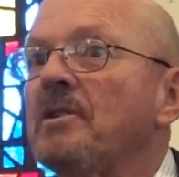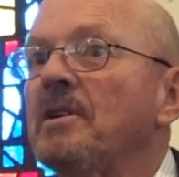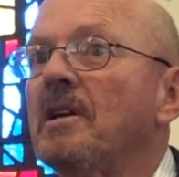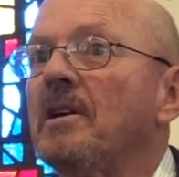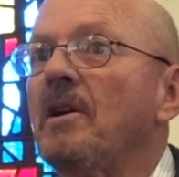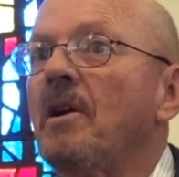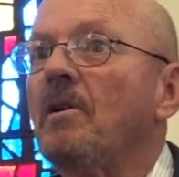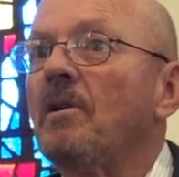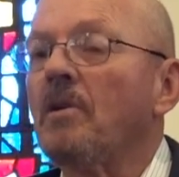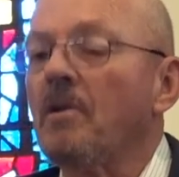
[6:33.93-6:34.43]

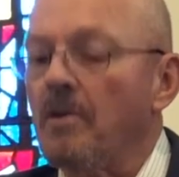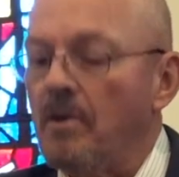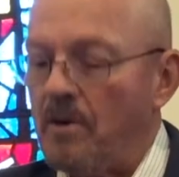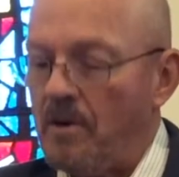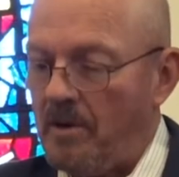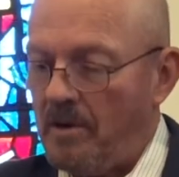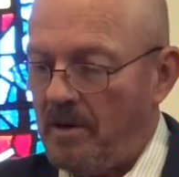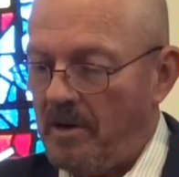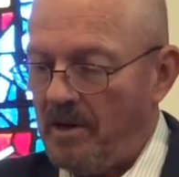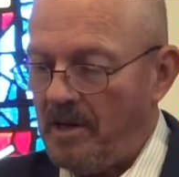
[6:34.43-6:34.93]
and our
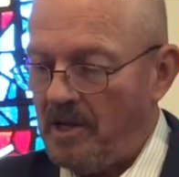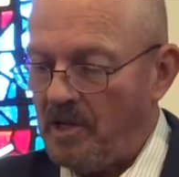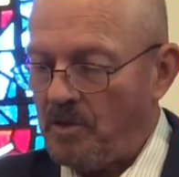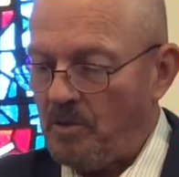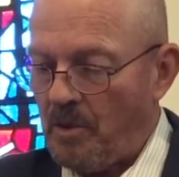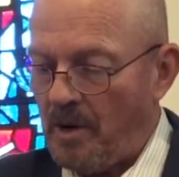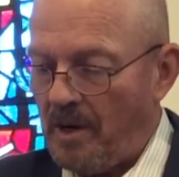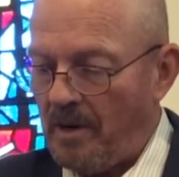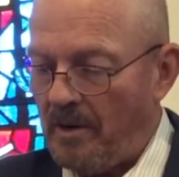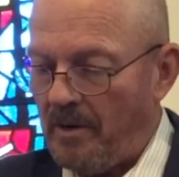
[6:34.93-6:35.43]
Lord as
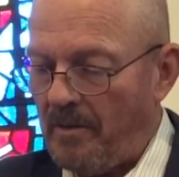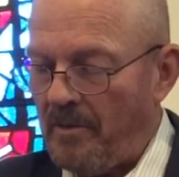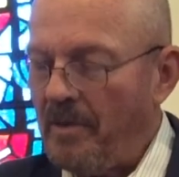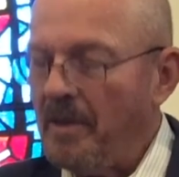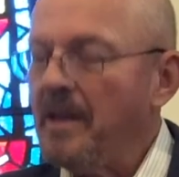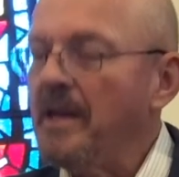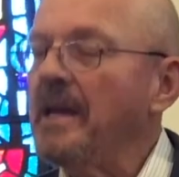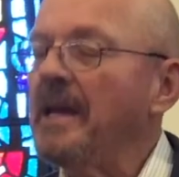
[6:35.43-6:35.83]
well.